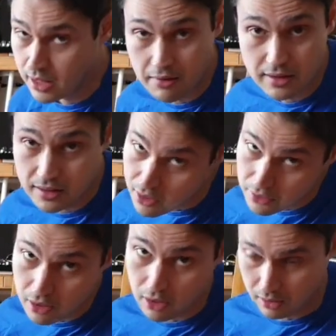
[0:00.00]
have another
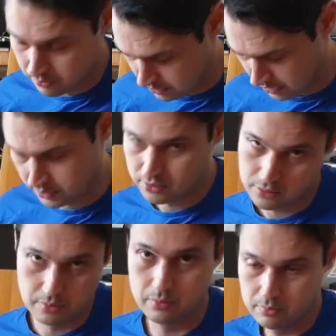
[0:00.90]
color, but I
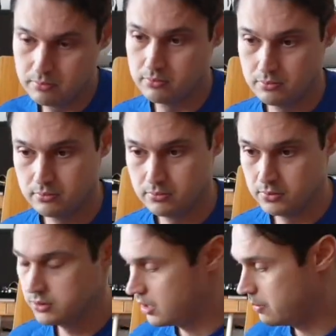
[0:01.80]
choose
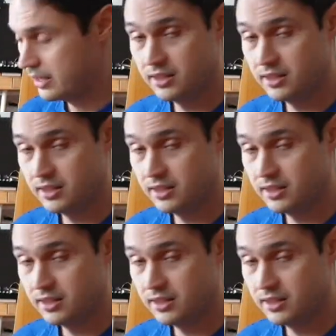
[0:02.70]
them like